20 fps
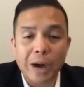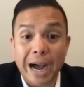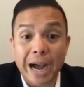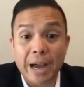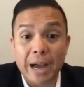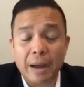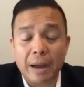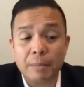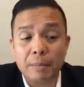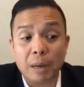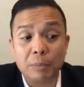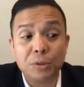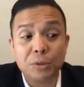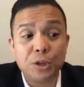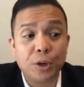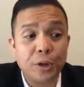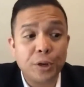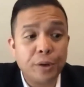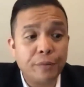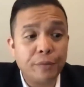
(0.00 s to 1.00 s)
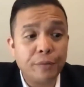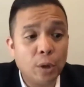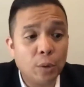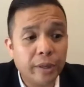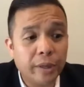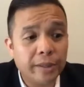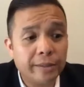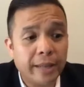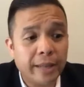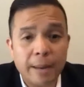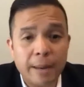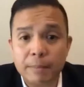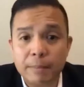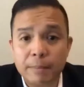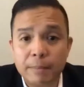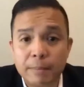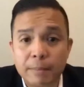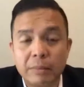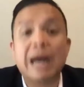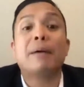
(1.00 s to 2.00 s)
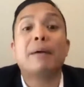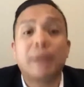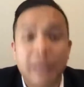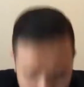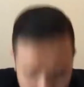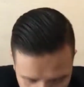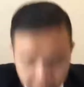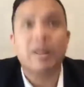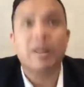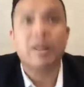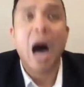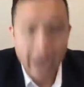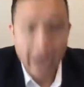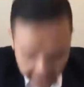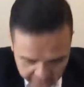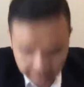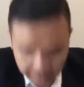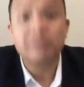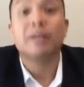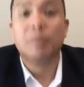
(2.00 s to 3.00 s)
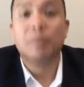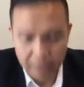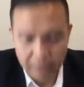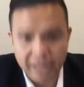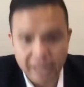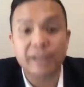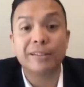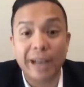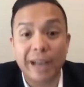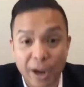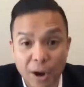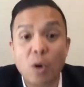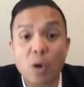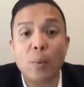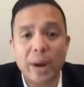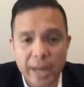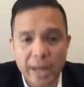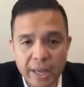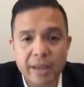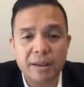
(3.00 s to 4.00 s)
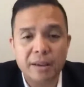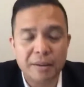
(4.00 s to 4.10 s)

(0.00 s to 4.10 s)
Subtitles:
I'm sure you've noticed that I kept nodding because I already.